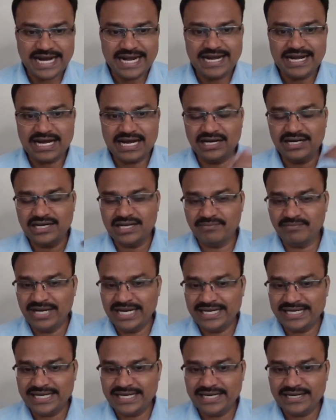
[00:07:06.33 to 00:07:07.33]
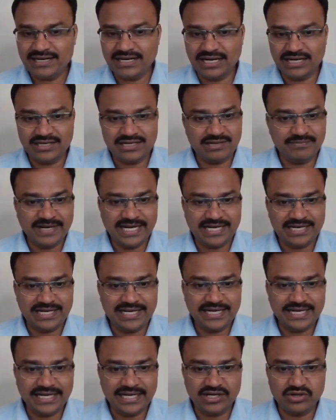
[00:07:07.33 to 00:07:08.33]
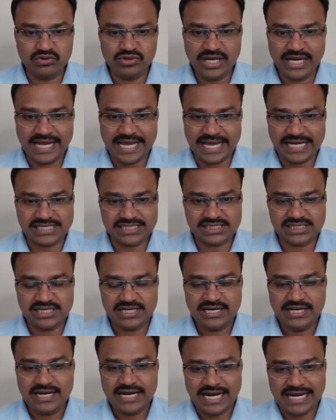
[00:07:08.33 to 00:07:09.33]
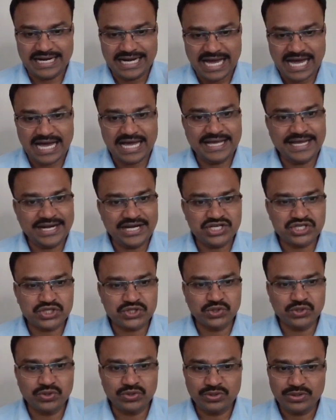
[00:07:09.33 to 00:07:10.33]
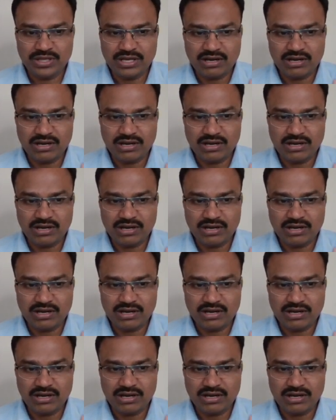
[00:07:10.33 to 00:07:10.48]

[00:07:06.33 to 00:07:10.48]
and ultimately into the cash. And high ratio